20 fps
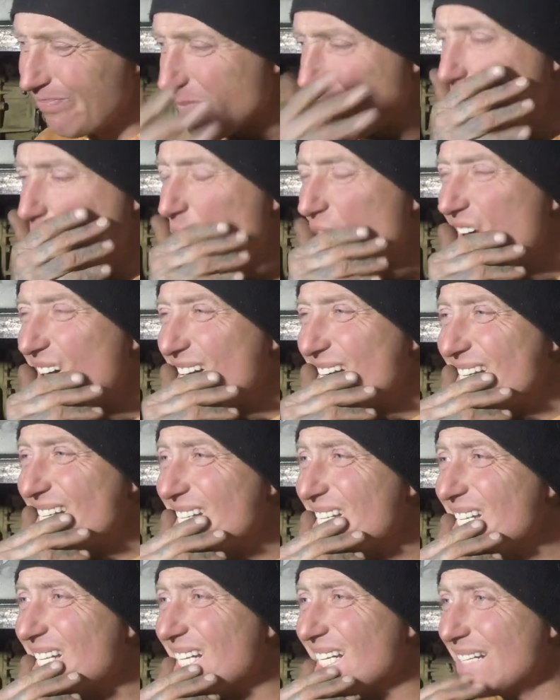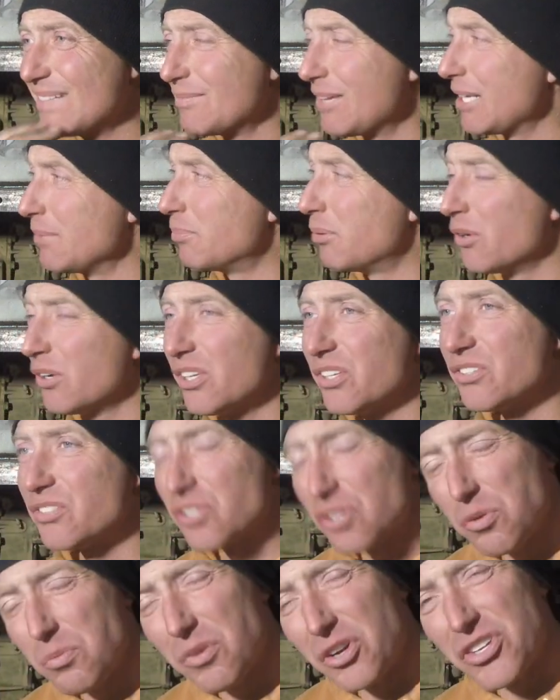Why am I putting
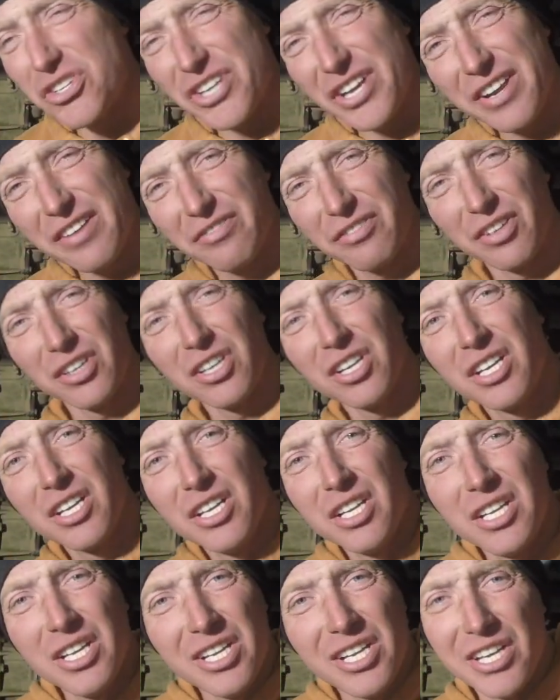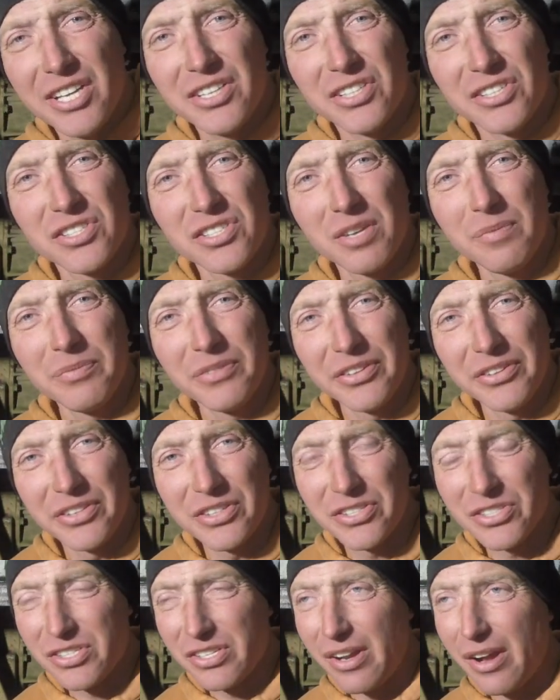so much effort into something
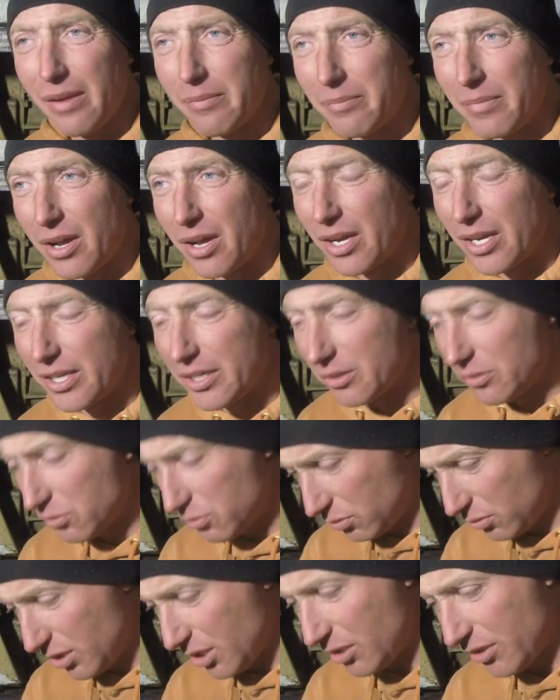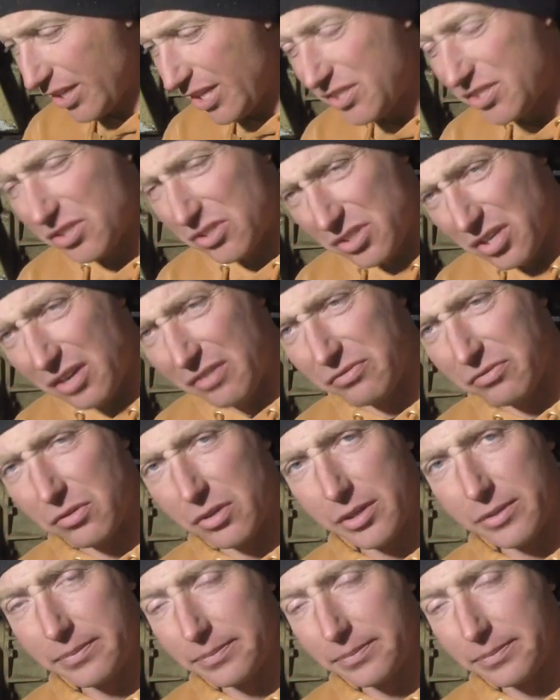that's not mine? Well, that's a tough one.